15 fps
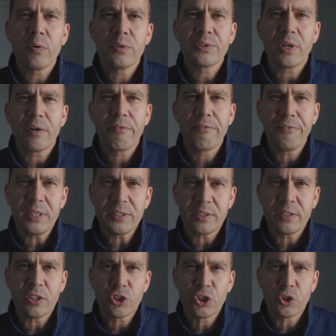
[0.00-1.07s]
growers are
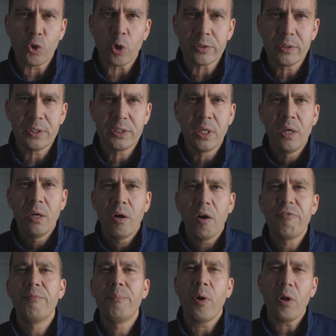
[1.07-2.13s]
facing a shortage
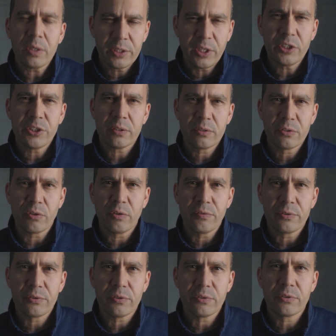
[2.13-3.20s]
of pollination
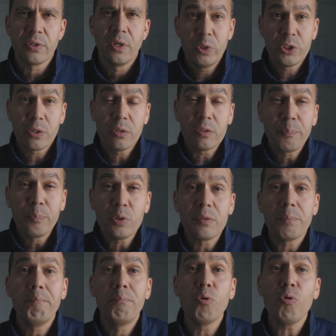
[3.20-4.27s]
services, which could put